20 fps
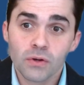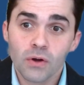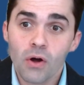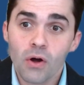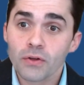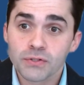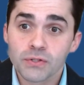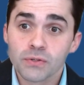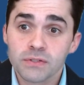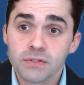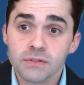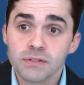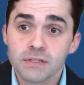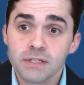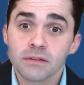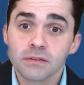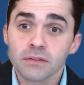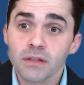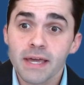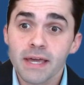also
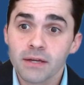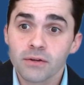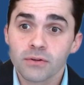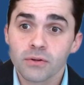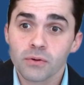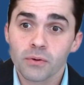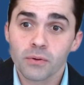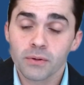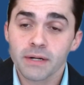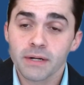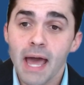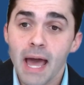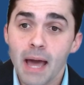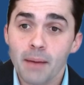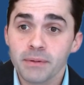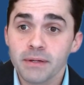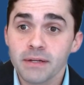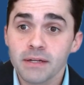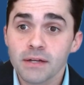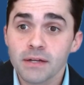didn't like it or were
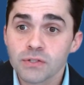unhappy.